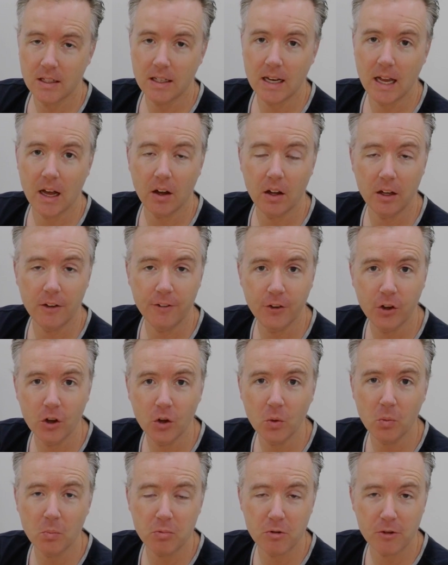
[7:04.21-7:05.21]
Now, if
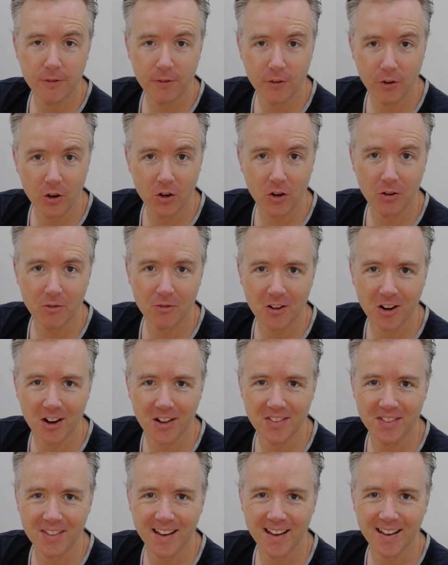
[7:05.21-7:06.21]
you would prefer to
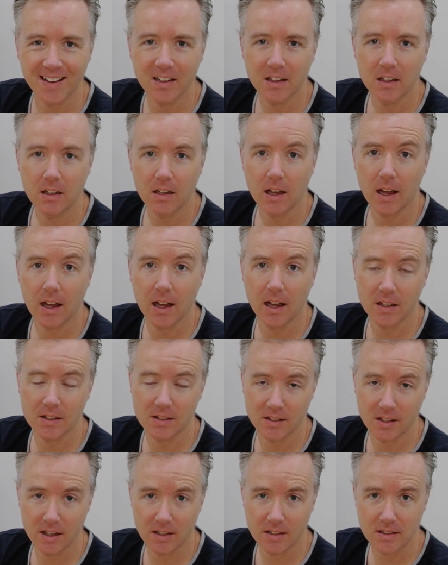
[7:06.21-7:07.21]
write that
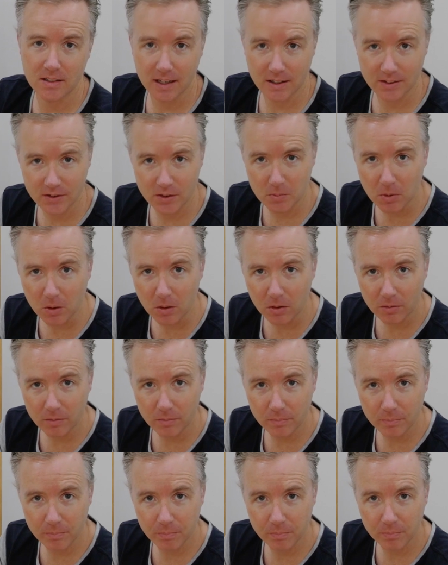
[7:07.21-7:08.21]
as a
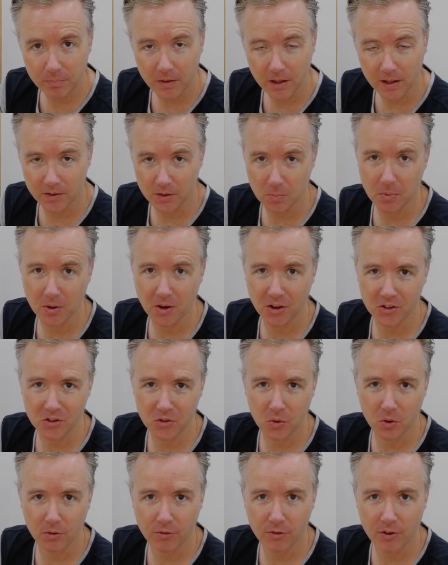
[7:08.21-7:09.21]
decimal, as
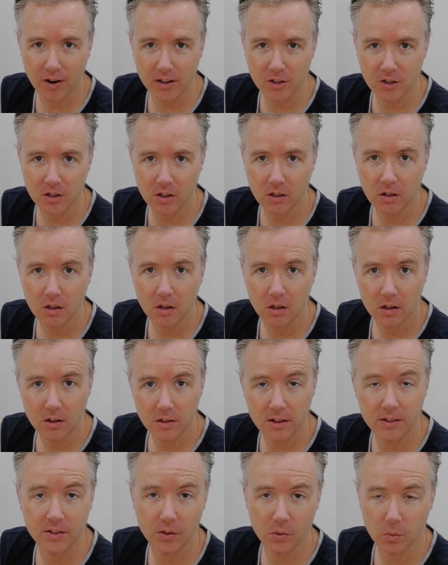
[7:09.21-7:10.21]
opposed to a fraction,
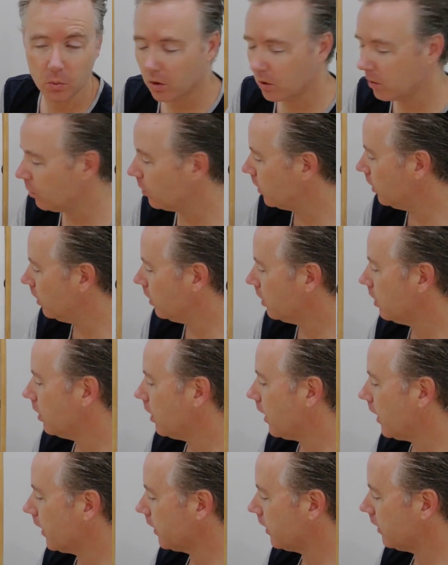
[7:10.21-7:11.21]
this is what it would look
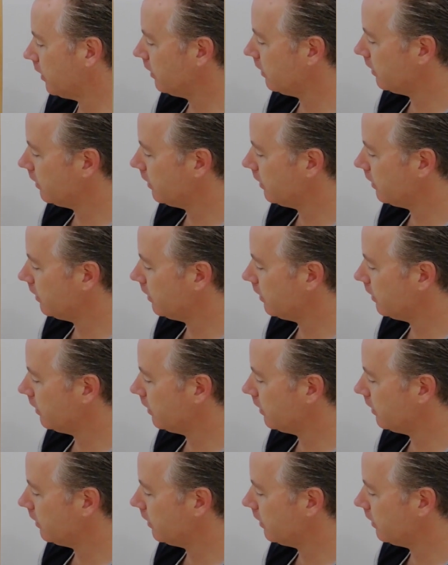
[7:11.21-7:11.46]
like.